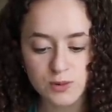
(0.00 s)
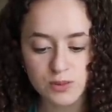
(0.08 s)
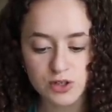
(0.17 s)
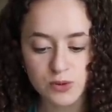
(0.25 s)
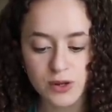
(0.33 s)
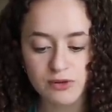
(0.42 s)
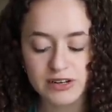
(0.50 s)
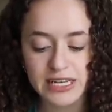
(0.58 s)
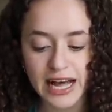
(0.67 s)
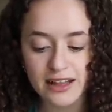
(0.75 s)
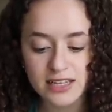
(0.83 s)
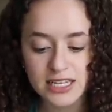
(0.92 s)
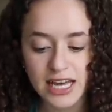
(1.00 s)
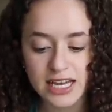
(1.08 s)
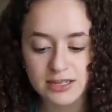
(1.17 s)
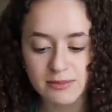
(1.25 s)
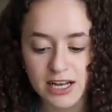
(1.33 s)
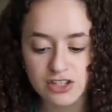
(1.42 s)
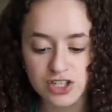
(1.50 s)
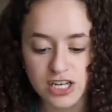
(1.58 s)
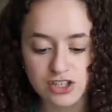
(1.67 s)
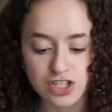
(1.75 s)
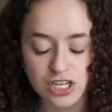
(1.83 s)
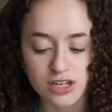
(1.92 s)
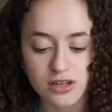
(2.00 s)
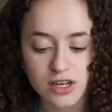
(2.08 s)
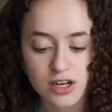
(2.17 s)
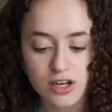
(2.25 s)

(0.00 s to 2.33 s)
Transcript: between reality and imagination,